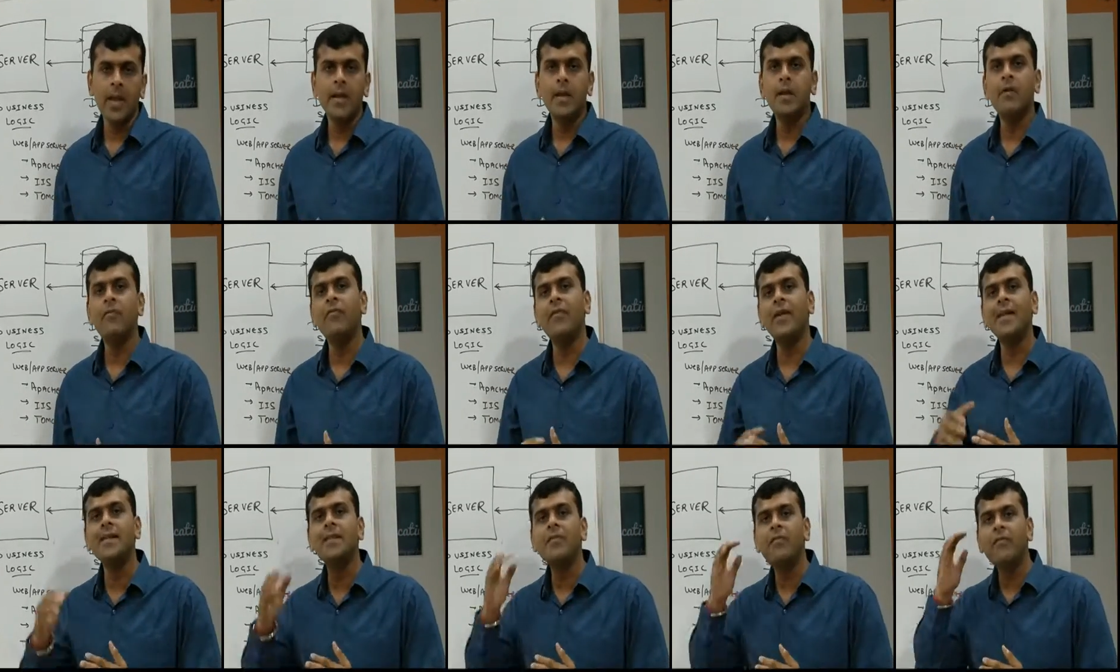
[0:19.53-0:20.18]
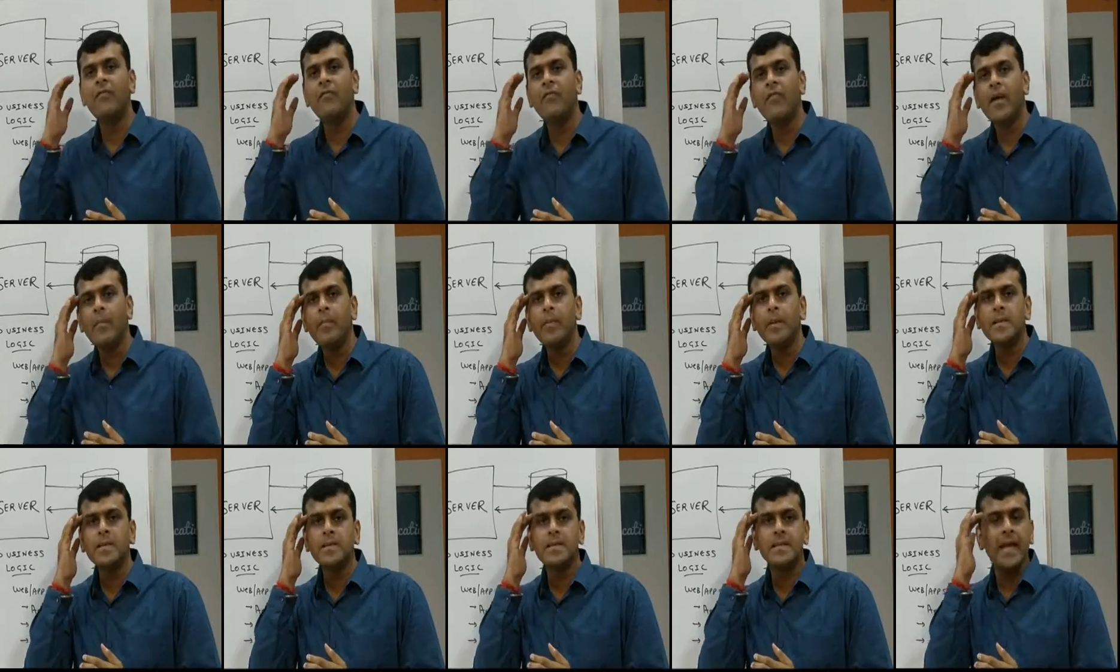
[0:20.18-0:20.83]
Now, when web
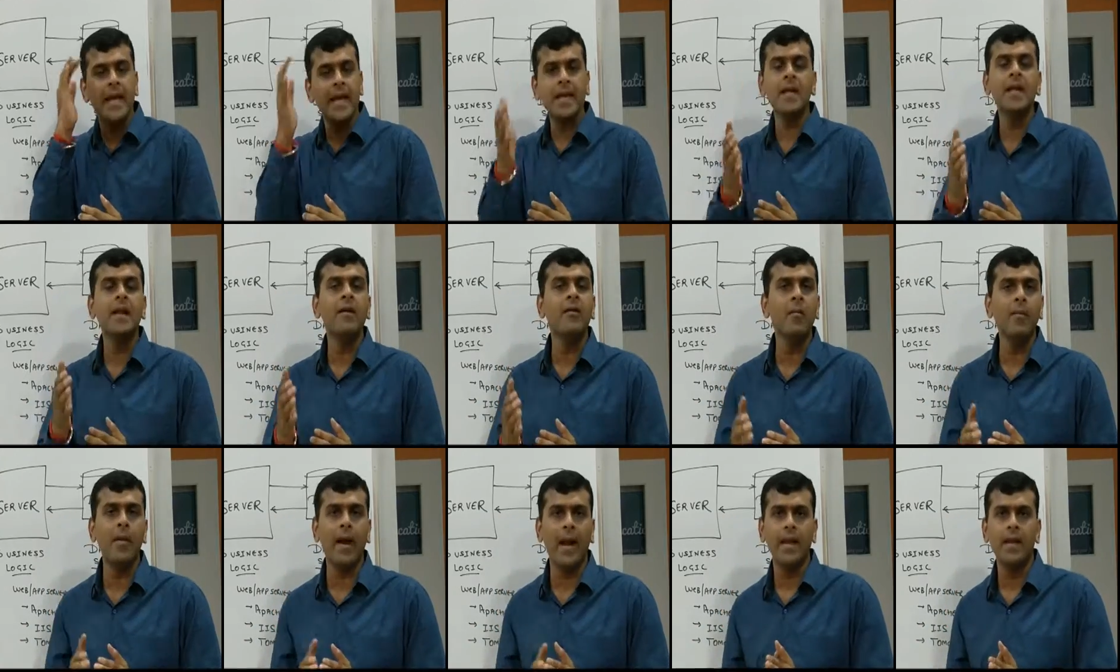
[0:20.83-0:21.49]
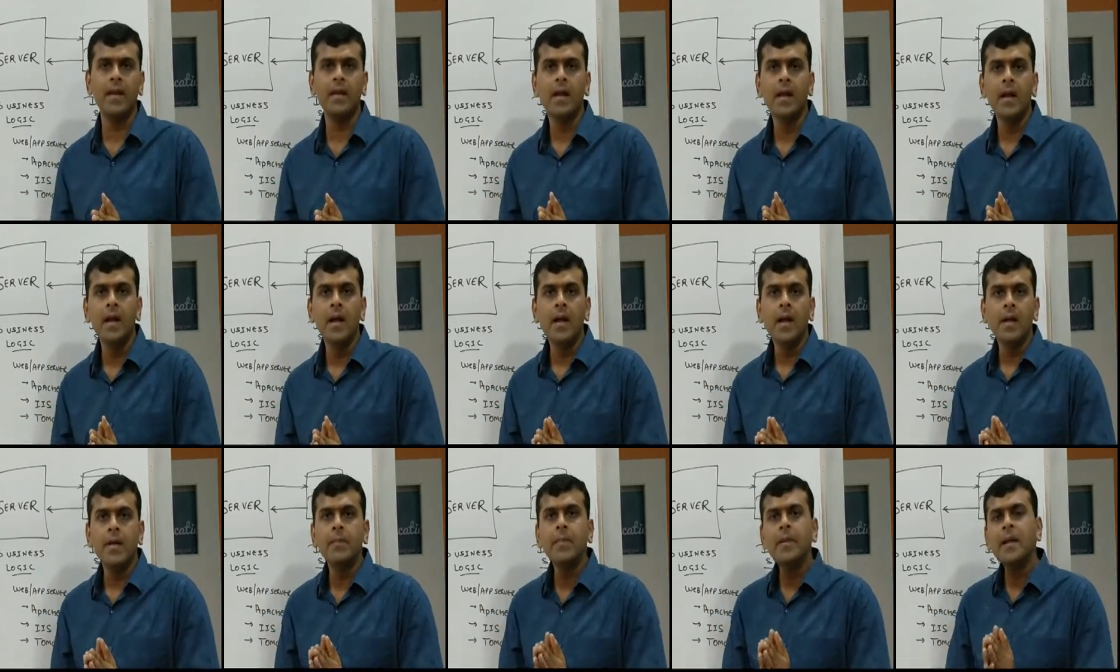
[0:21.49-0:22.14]
is there in our mind,
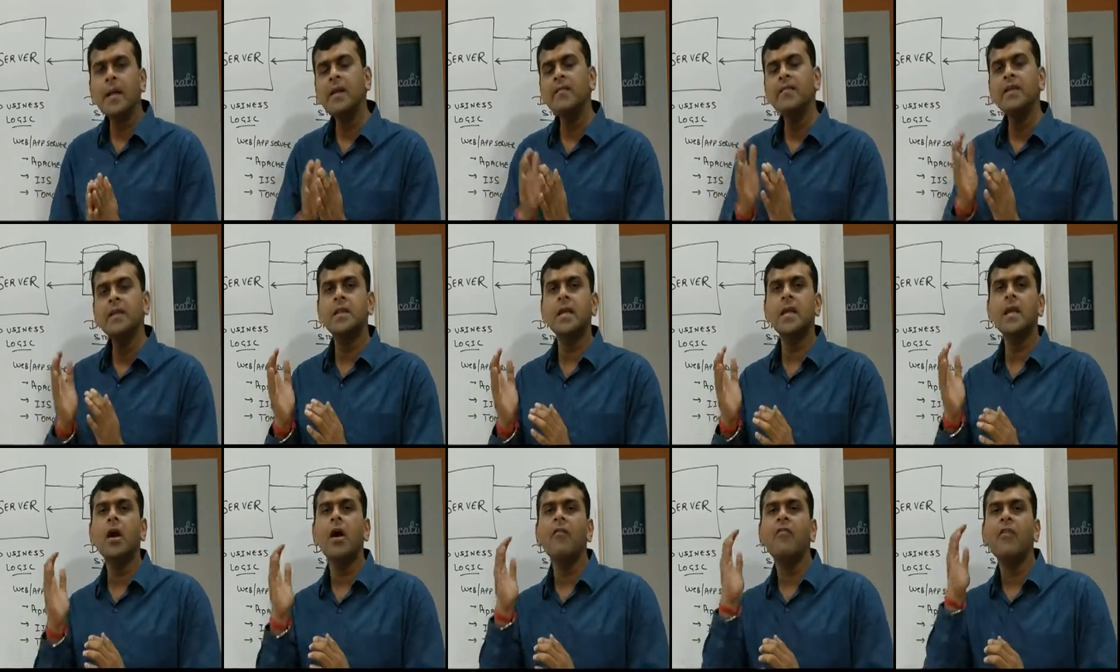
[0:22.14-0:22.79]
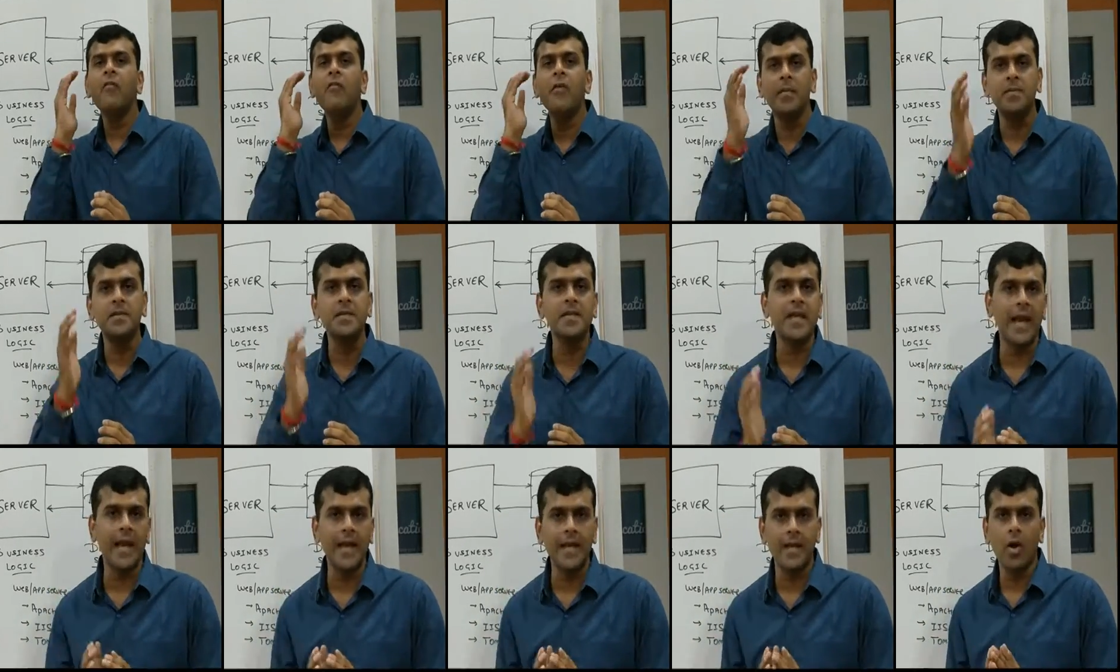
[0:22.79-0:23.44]
typically we think of a
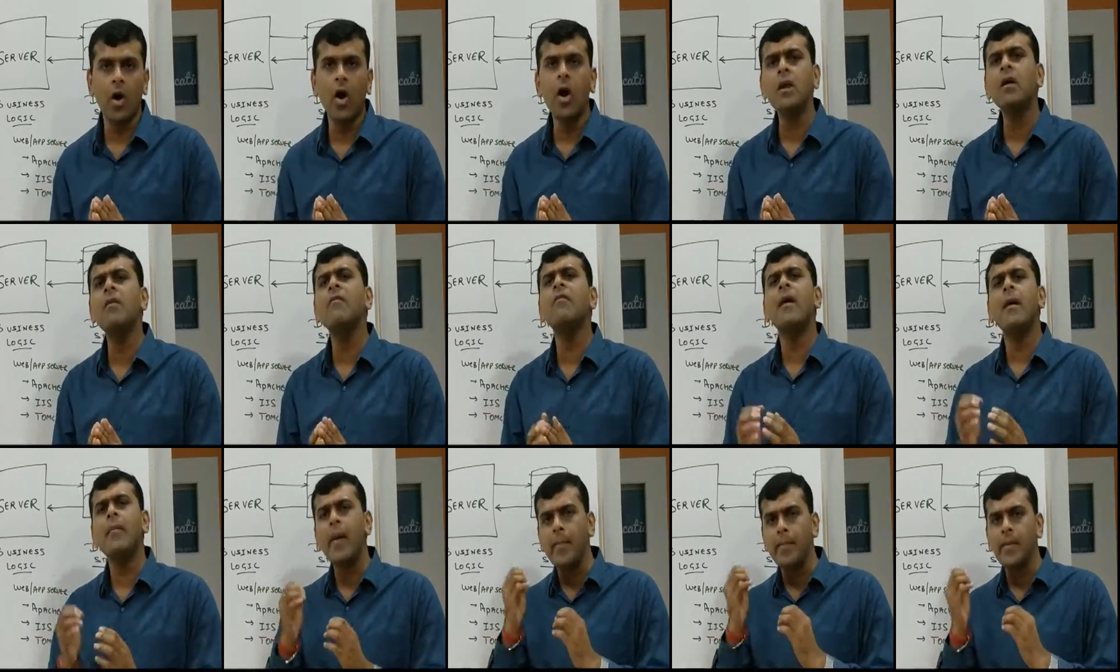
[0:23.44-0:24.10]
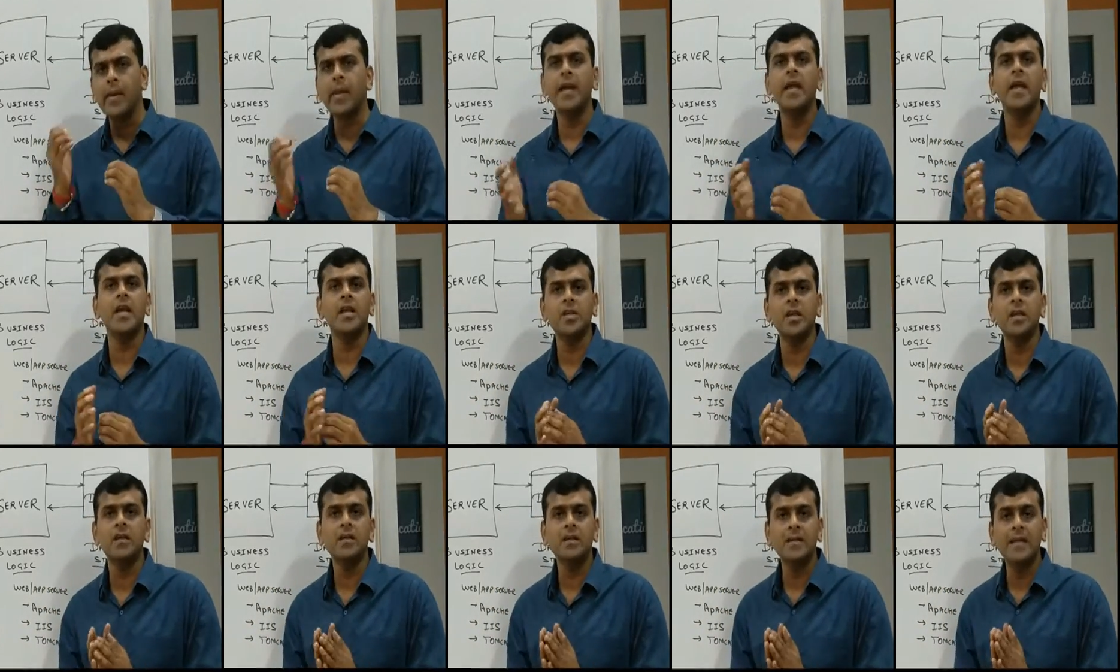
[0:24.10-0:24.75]
website or a web
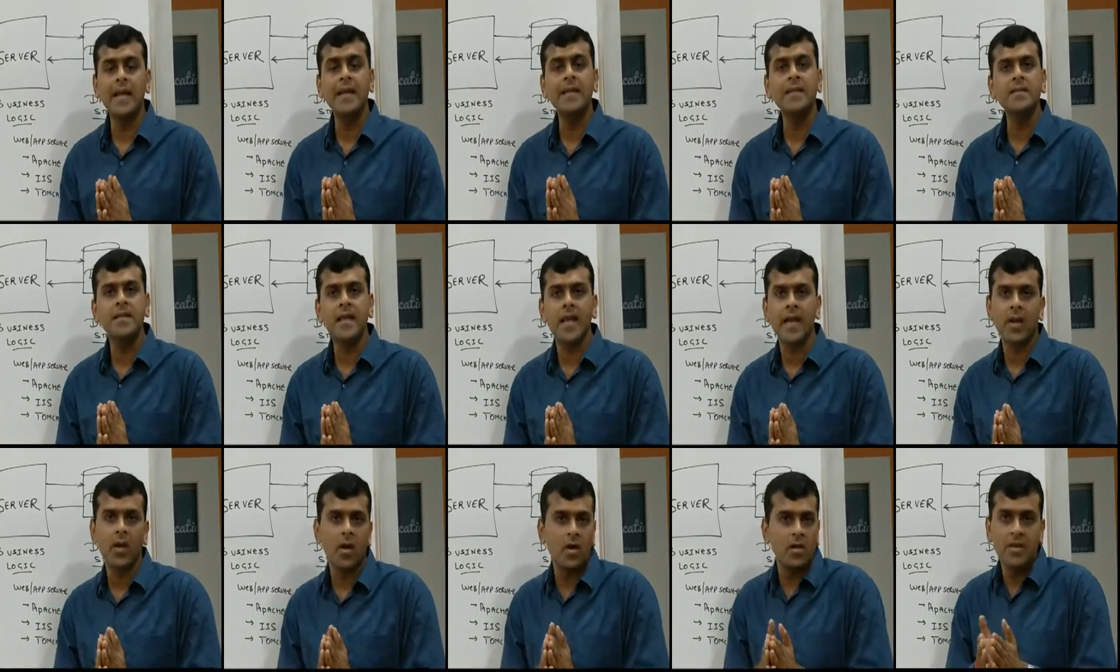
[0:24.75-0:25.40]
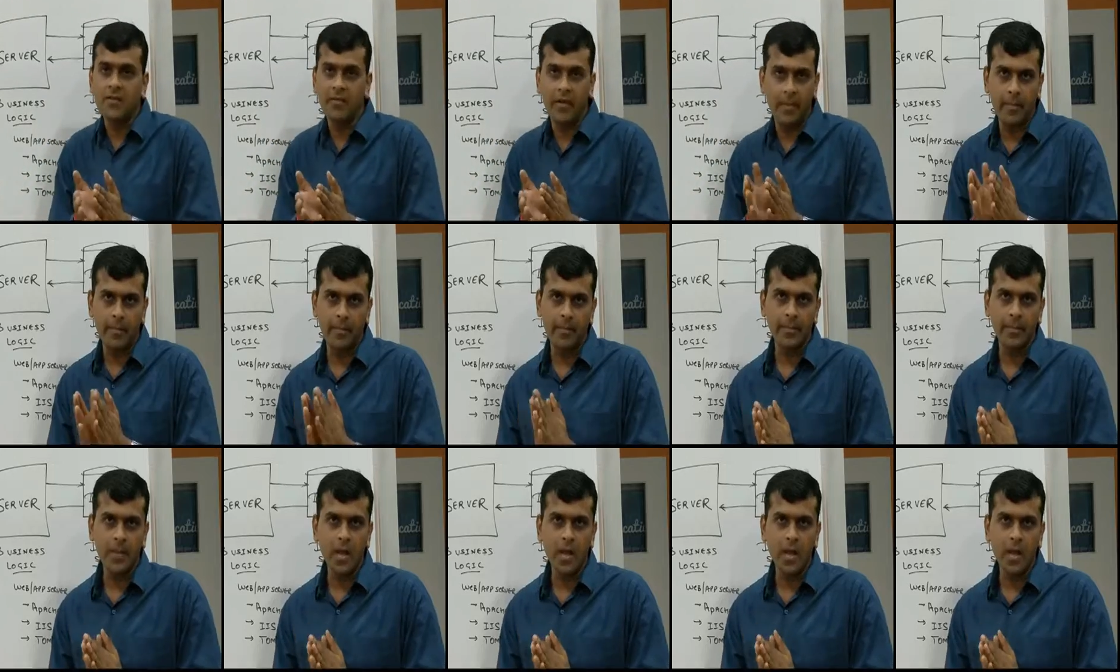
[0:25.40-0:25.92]
application that is there on the web.